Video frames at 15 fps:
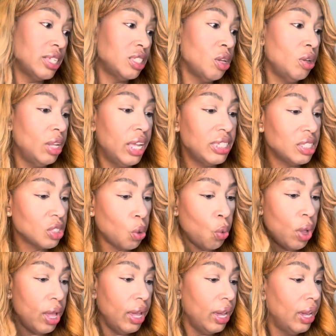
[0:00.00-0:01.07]
So let's go
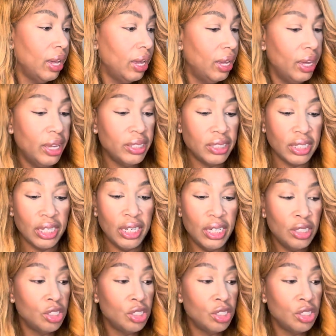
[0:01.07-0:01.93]
ahead and get